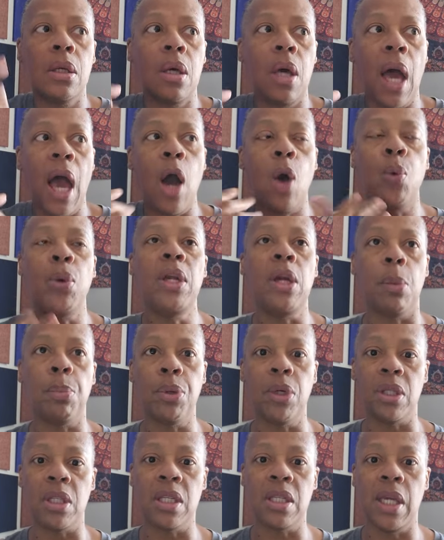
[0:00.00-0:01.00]
how we are
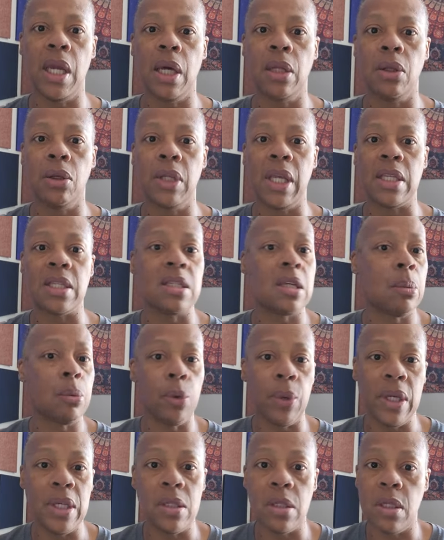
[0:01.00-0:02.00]
put together that
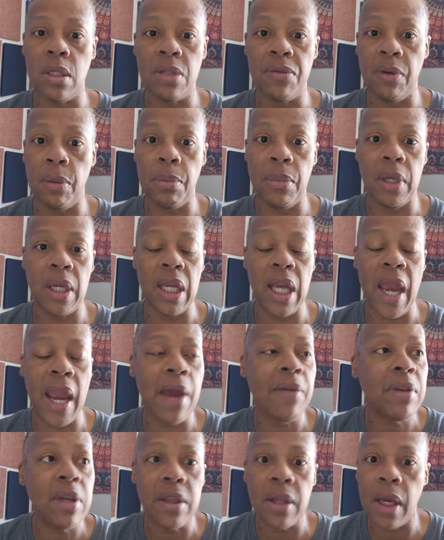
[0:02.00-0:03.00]
separates us from
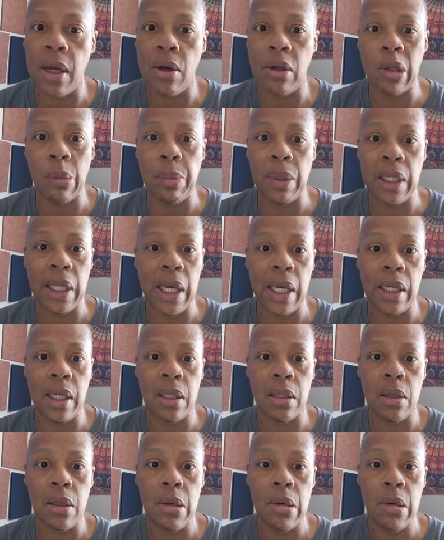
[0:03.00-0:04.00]
everything on the planet.
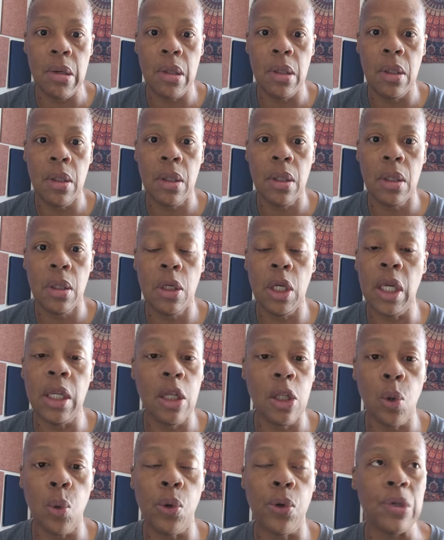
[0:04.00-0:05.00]
In
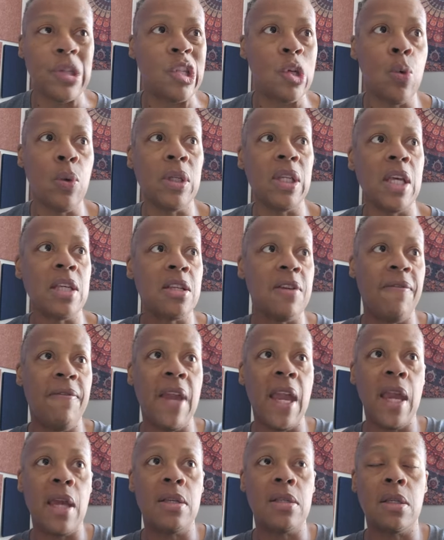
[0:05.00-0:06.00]
other words, someone that's
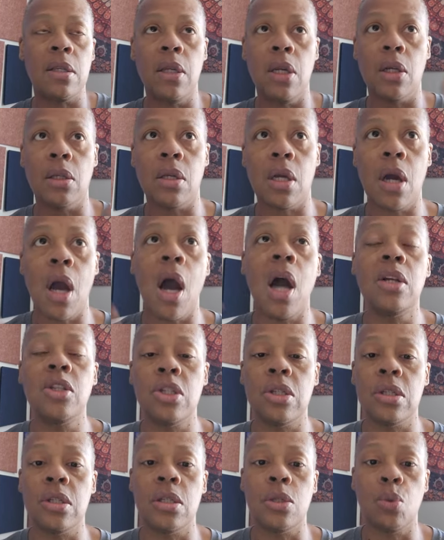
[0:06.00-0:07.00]
advanced in their
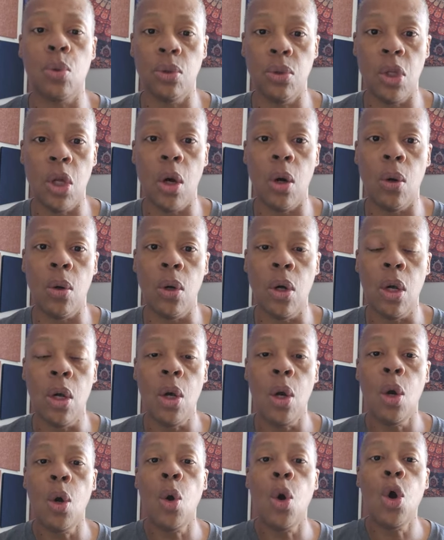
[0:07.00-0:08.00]
consciousness will know
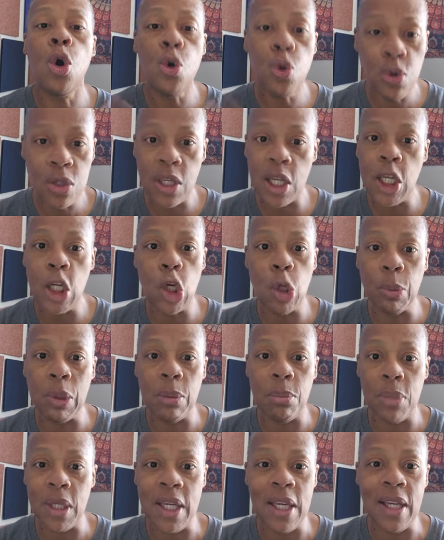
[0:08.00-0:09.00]
who's a
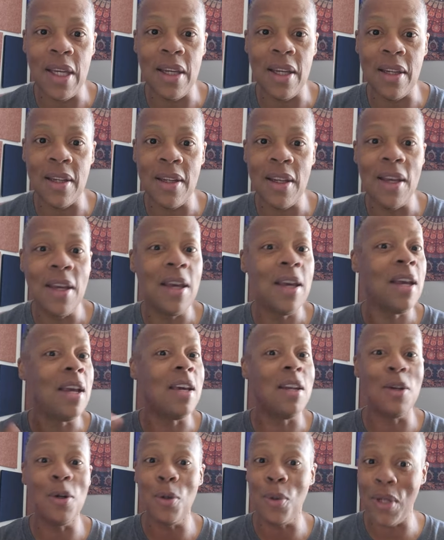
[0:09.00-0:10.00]
human being
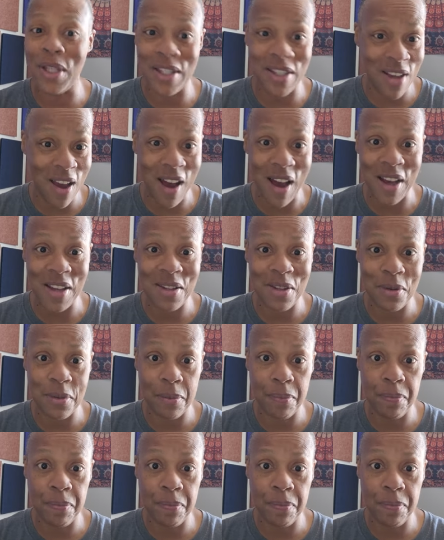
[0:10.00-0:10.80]
and who is not.